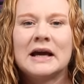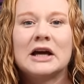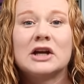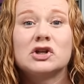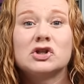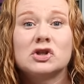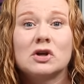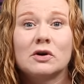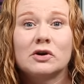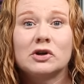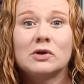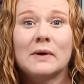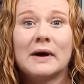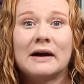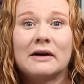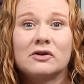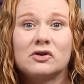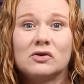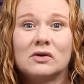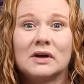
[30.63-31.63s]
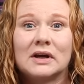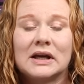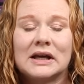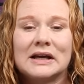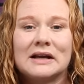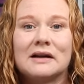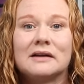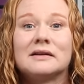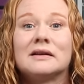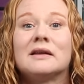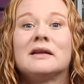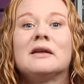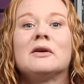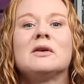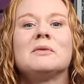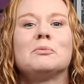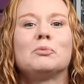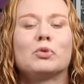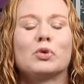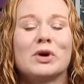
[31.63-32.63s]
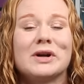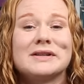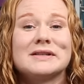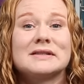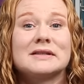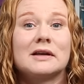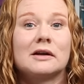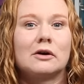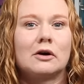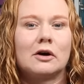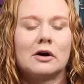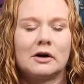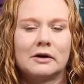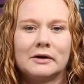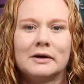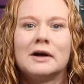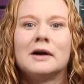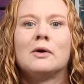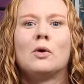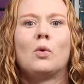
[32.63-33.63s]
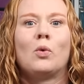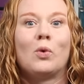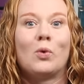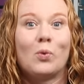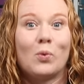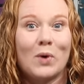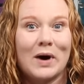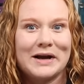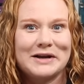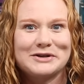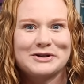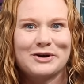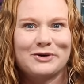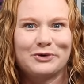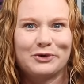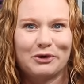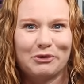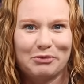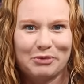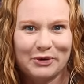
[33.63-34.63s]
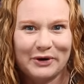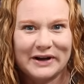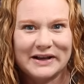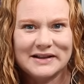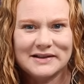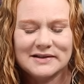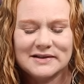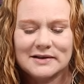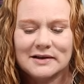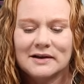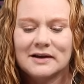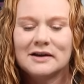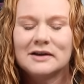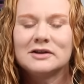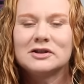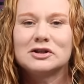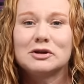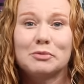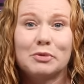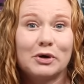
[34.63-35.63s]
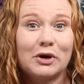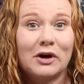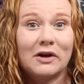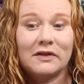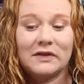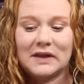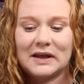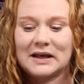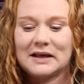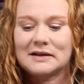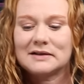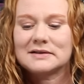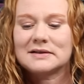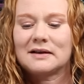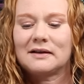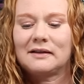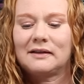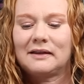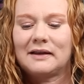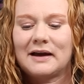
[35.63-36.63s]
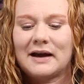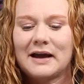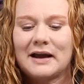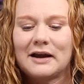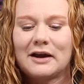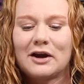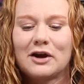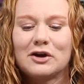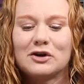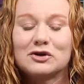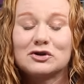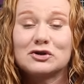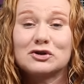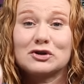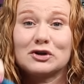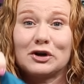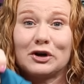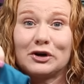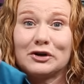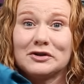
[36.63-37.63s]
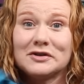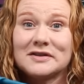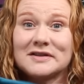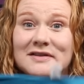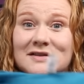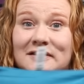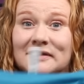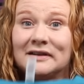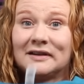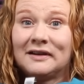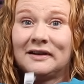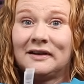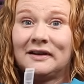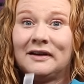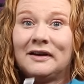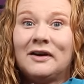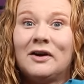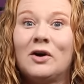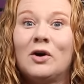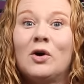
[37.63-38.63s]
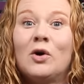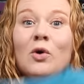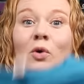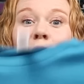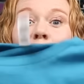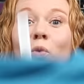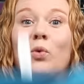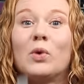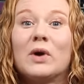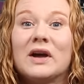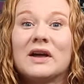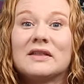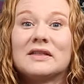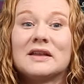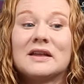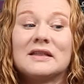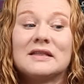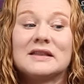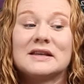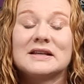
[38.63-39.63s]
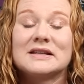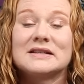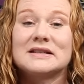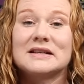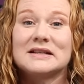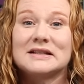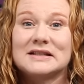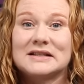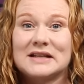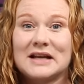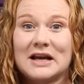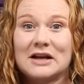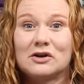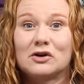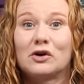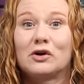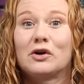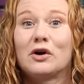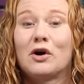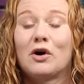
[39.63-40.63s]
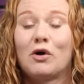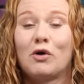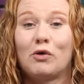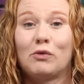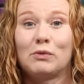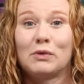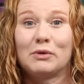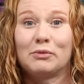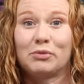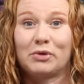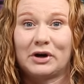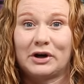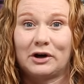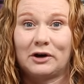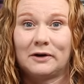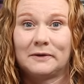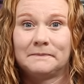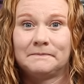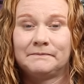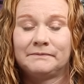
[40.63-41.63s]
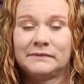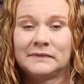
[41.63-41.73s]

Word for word: and show you how you can get prints that are white toner prints to put on things like shirts with this standard home printer.